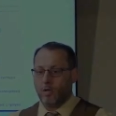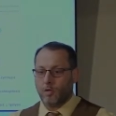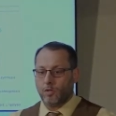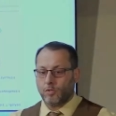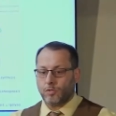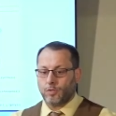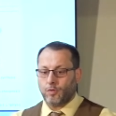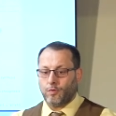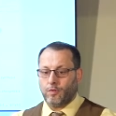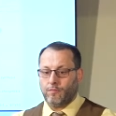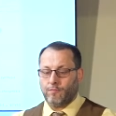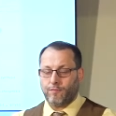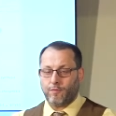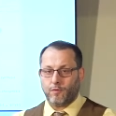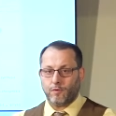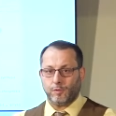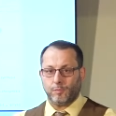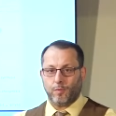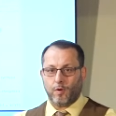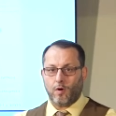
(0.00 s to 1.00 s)
So the
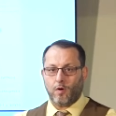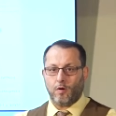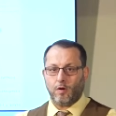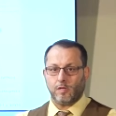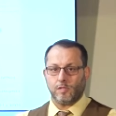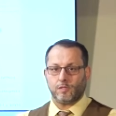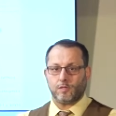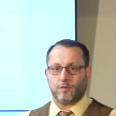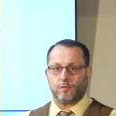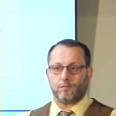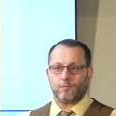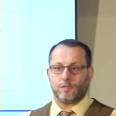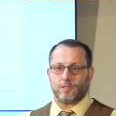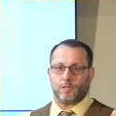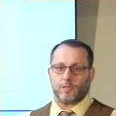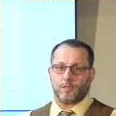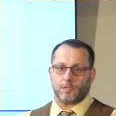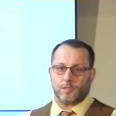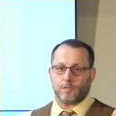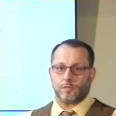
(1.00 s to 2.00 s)
first part on insulin
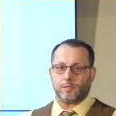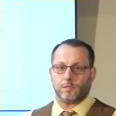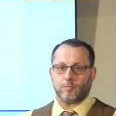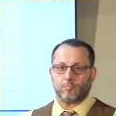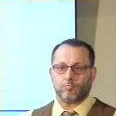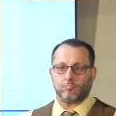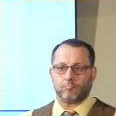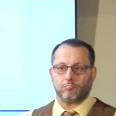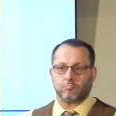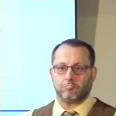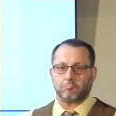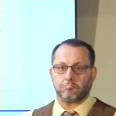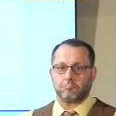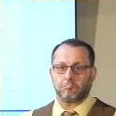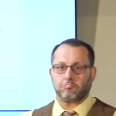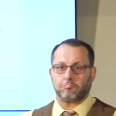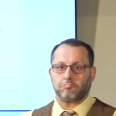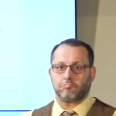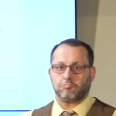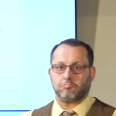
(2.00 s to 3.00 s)
resistance,
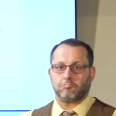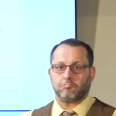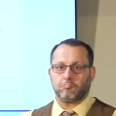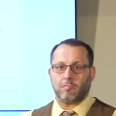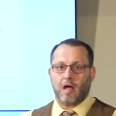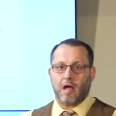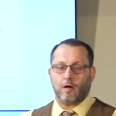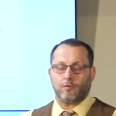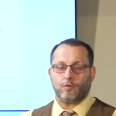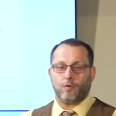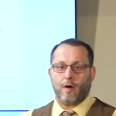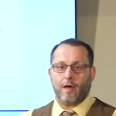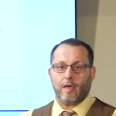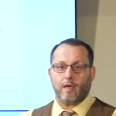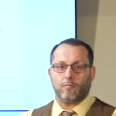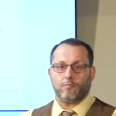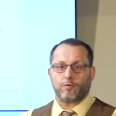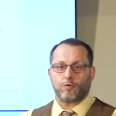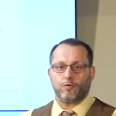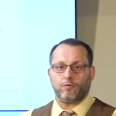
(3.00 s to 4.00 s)
how do I
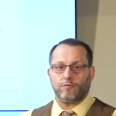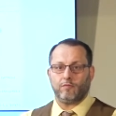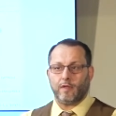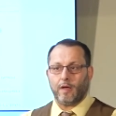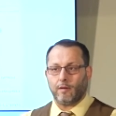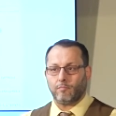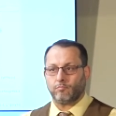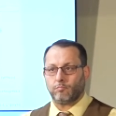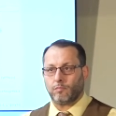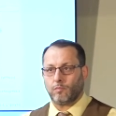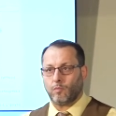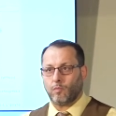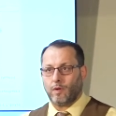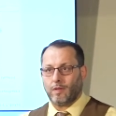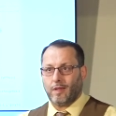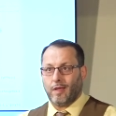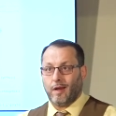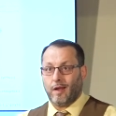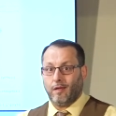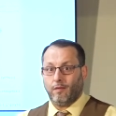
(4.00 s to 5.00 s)
improve that?
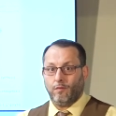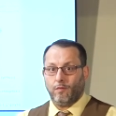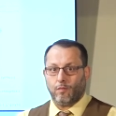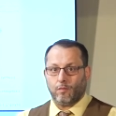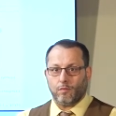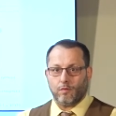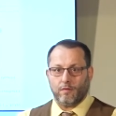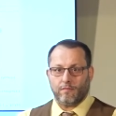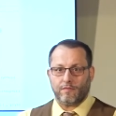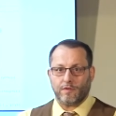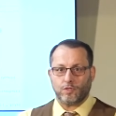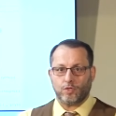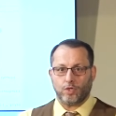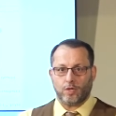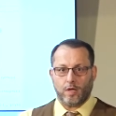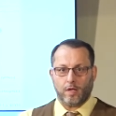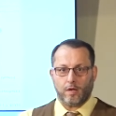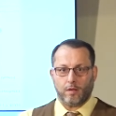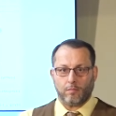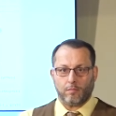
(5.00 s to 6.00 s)
What can I do if it's
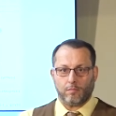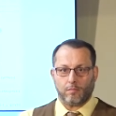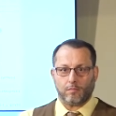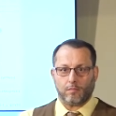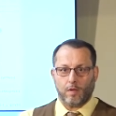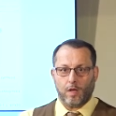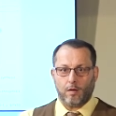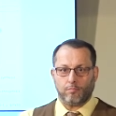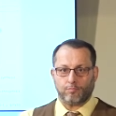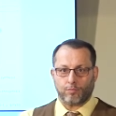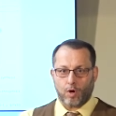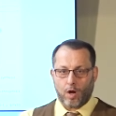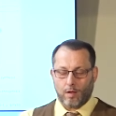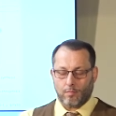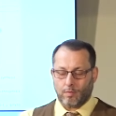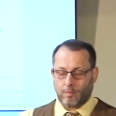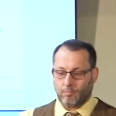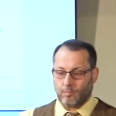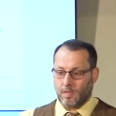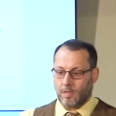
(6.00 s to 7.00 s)
genetic a
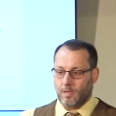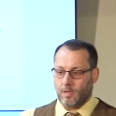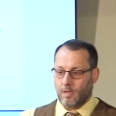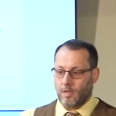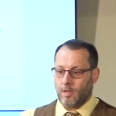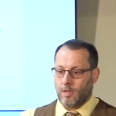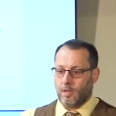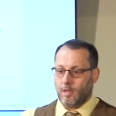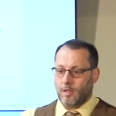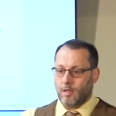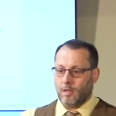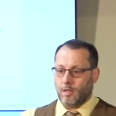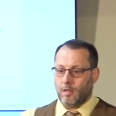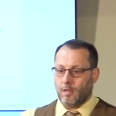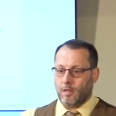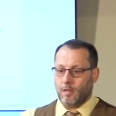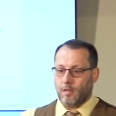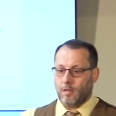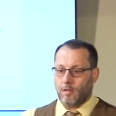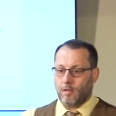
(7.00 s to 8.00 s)
problem?
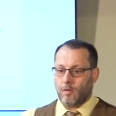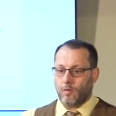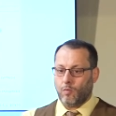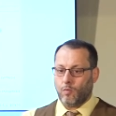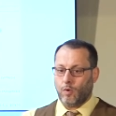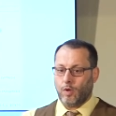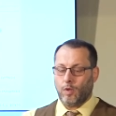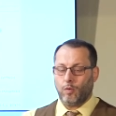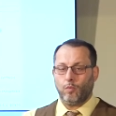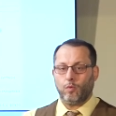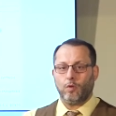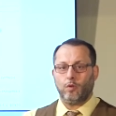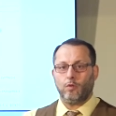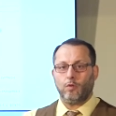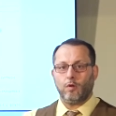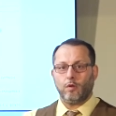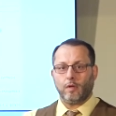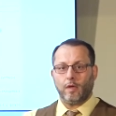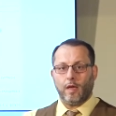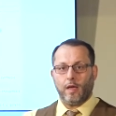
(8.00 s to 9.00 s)
We will
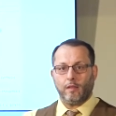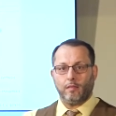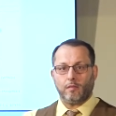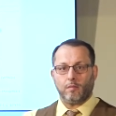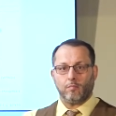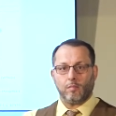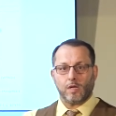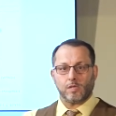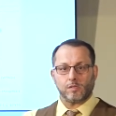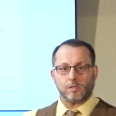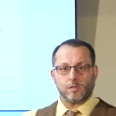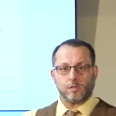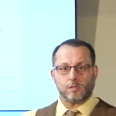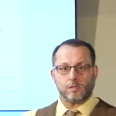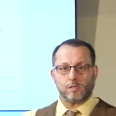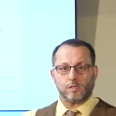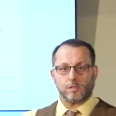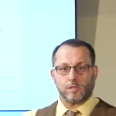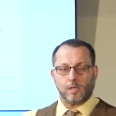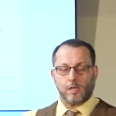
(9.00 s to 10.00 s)
look at the muscle to
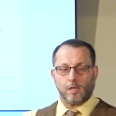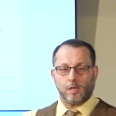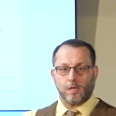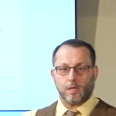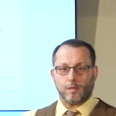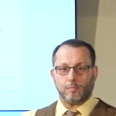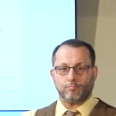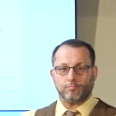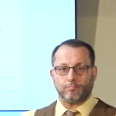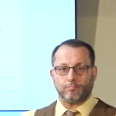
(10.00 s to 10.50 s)
see